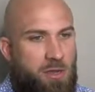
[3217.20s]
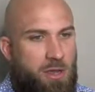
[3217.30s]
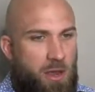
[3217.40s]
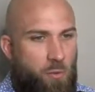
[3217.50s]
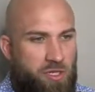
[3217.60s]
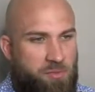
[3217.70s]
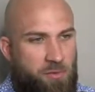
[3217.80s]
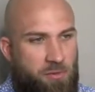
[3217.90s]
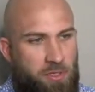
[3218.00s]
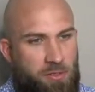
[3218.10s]
at which
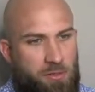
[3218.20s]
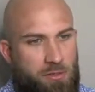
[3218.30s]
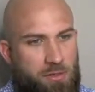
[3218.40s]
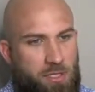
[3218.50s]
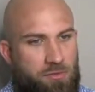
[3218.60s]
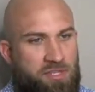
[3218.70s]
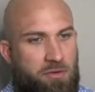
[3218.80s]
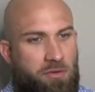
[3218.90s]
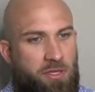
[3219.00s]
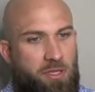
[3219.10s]
point the
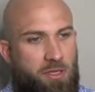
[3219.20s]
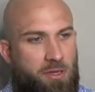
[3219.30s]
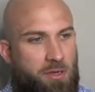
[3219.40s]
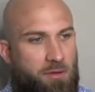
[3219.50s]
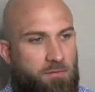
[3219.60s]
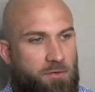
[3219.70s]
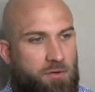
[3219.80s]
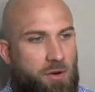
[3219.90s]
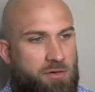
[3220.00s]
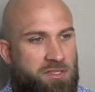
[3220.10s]
utility of
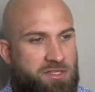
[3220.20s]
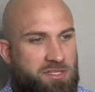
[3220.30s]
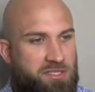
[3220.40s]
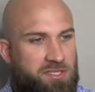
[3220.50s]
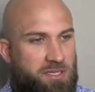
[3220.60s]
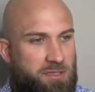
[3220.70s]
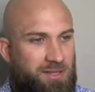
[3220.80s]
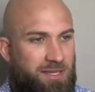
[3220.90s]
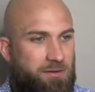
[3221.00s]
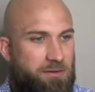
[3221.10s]
narcissistic
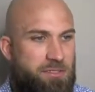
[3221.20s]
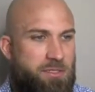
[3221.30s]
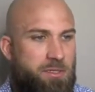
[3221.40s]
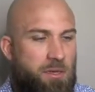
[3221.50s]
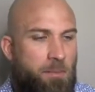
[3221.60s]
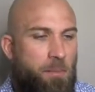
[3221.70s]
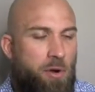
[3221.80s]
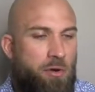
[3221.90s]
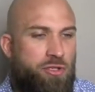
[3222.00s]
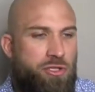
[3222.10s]
leaders
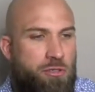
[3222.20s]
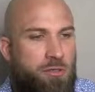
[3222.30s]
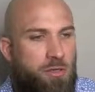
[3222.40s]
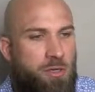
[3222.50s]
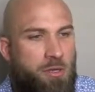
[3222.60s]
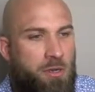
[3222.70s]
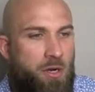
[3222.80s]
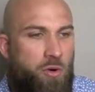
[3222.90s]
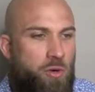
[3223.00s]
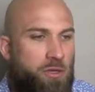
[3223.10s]
emerge,
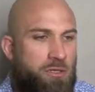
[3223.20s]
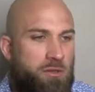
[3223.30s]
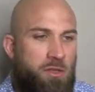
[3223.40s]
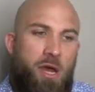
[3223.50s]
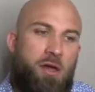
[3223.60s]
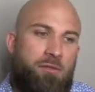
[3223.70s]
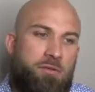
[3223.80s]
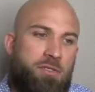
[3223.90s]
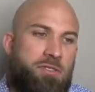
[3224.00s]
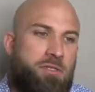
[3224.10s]
according to the
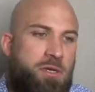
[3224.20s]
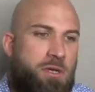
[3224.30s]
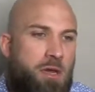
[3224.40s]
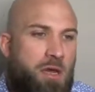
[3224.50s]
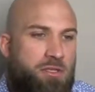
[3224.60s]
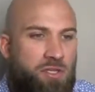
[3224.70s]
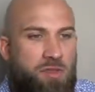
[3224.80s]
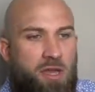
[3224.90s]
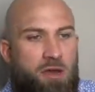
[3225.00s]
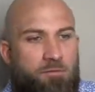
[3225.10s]
authors. And so
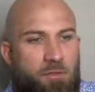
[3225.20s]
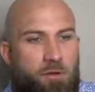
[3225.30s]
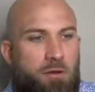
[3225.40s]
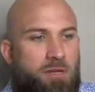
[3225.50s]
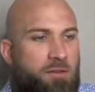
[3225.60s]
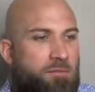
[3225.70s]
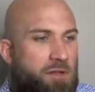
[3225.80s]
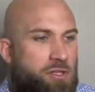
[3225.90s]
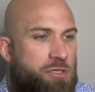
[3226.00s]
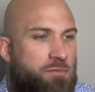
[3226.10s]
they offer their own
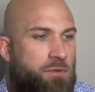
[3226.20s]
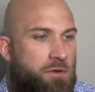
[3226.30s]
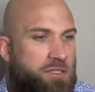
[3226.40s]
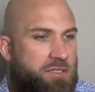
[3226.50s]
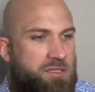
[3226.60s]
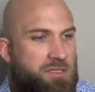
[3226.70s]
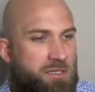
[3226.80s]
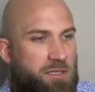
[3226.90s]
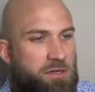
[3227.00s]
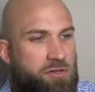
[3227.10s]
definition of narcissistic
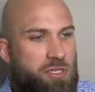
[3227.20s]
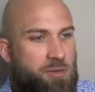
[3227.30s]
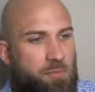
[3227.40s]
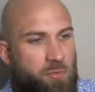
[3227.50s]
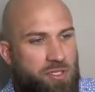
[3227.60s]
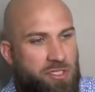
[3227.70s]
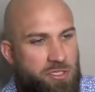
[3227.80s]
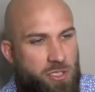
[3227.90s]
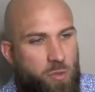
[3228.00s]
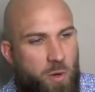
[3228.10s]
leadership, which is,
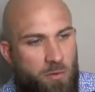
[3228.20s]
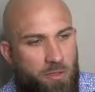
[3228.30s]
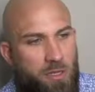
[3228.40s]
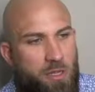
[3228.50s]
quote,